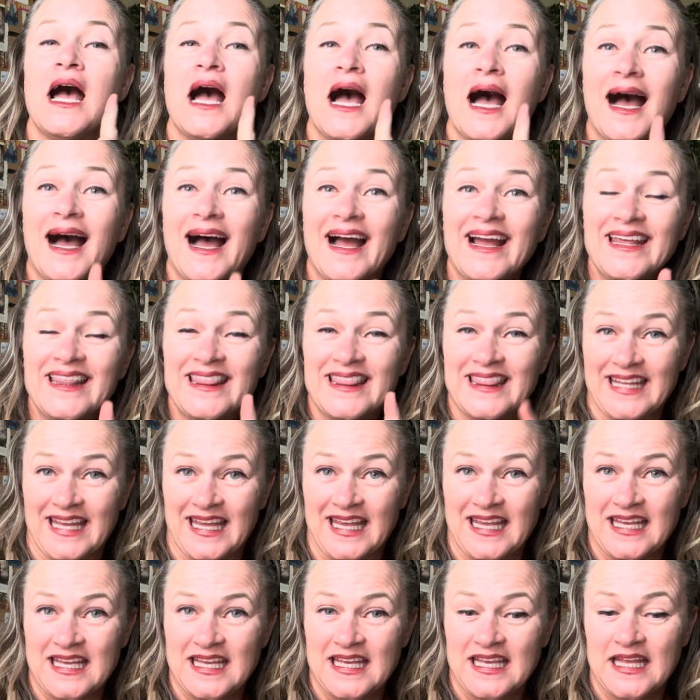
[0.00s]
I
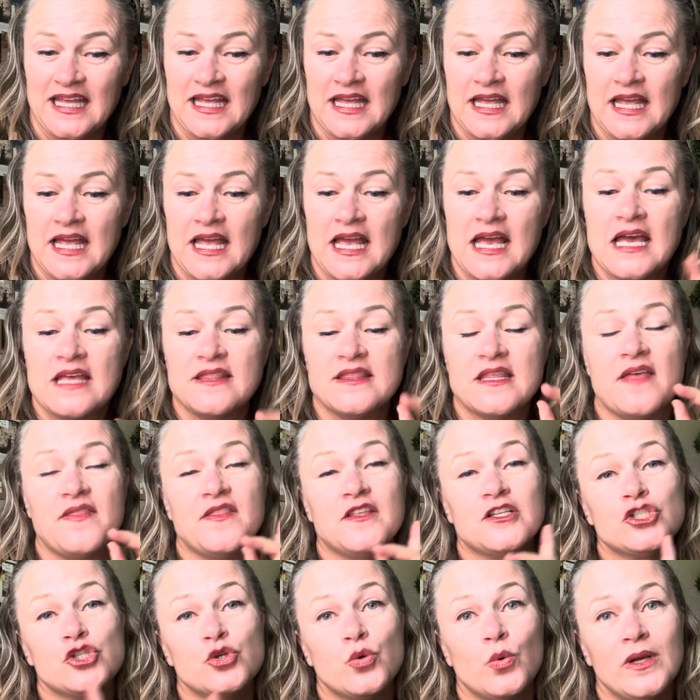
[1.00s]
think that
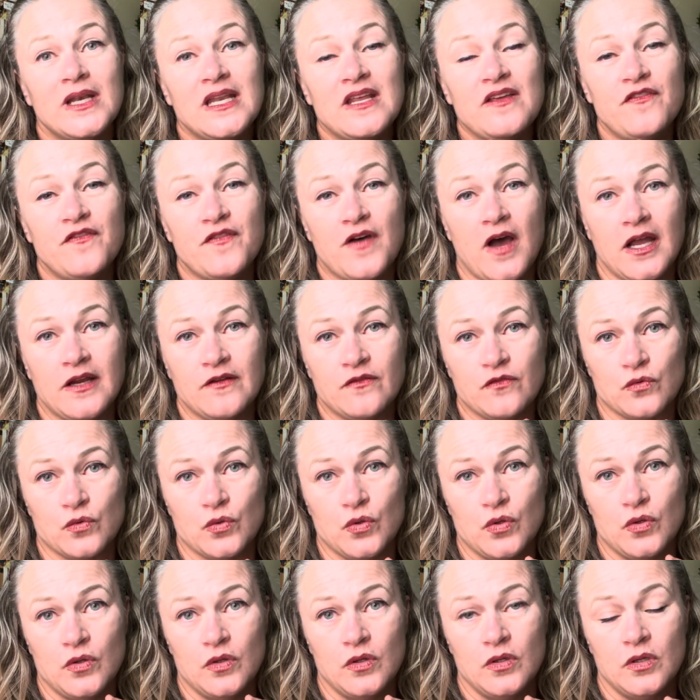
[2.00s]
the 25
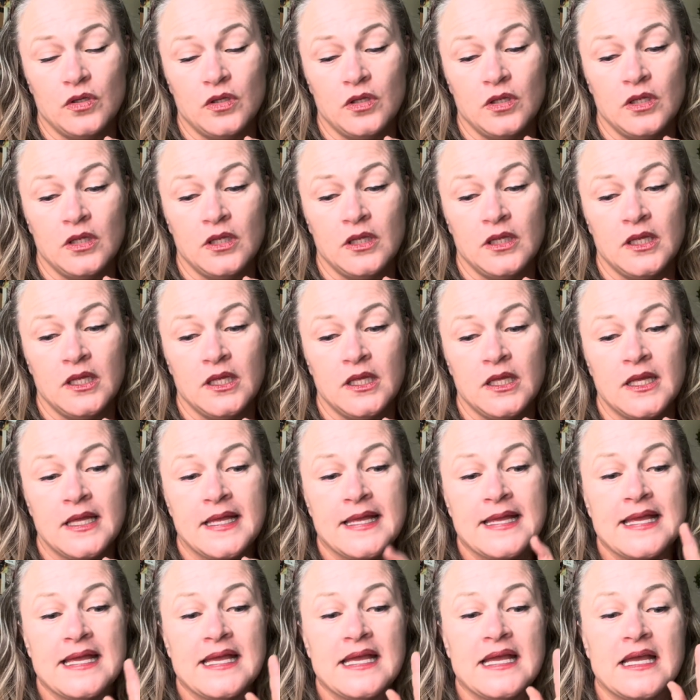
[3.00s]
rule
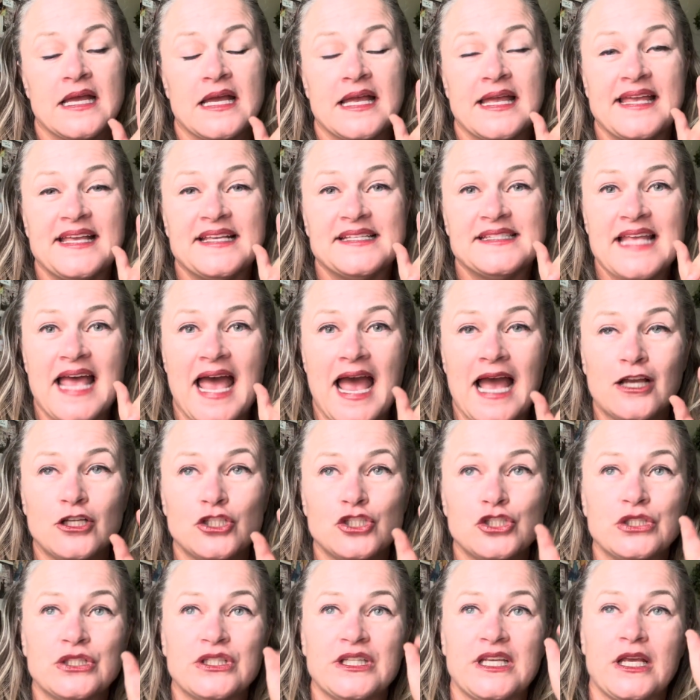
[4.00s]
is
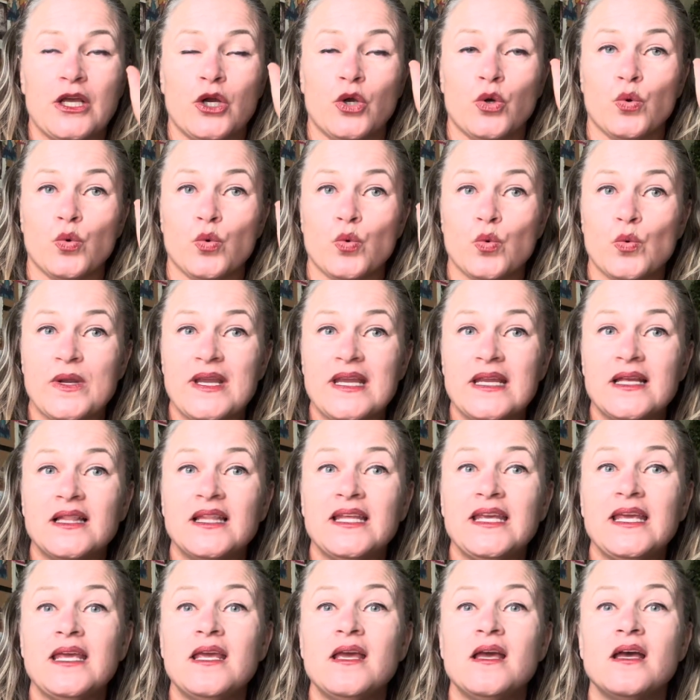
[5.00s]
actually a
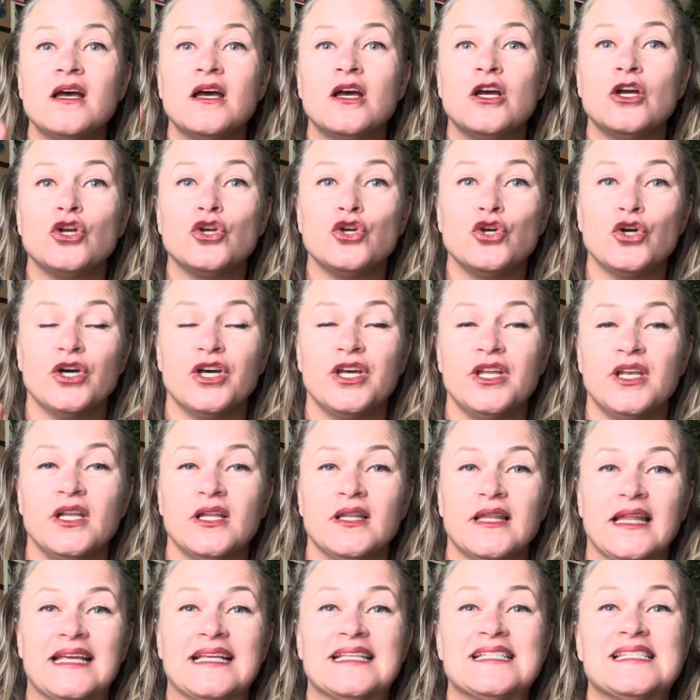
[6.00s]
really good,
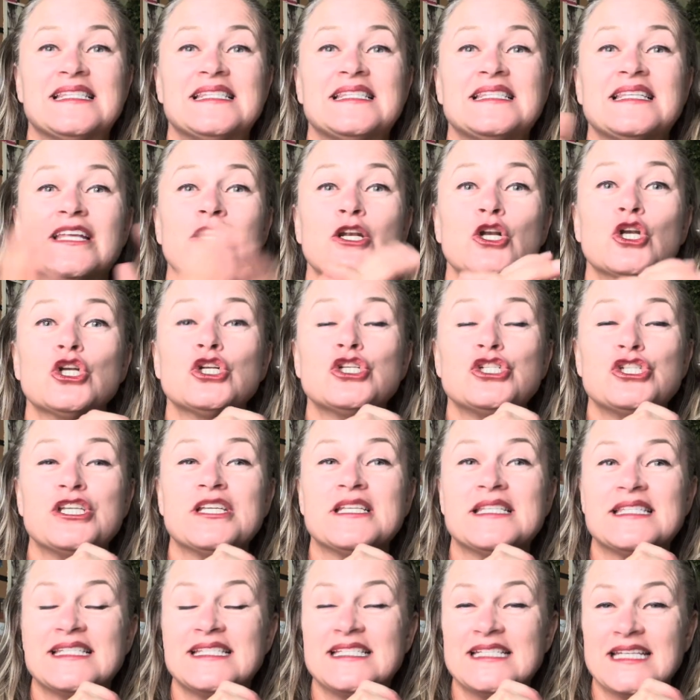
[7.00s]
like
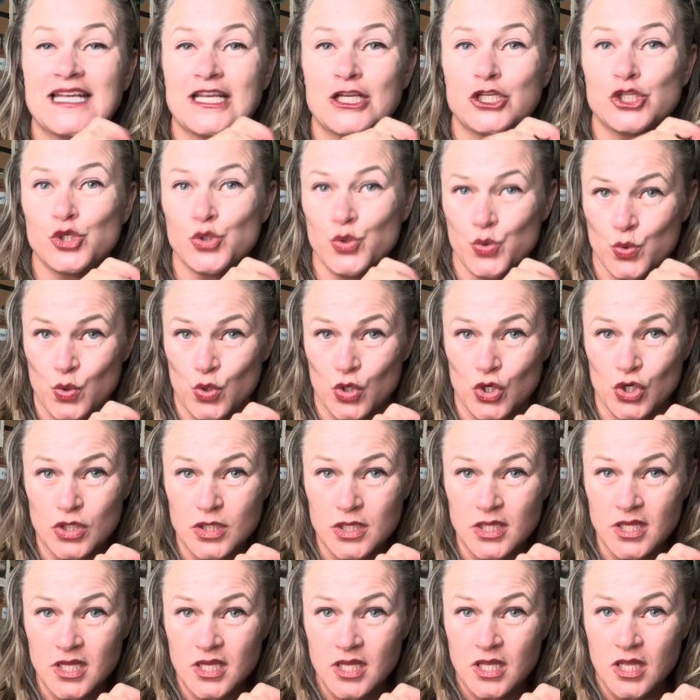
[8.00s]
synergistic tool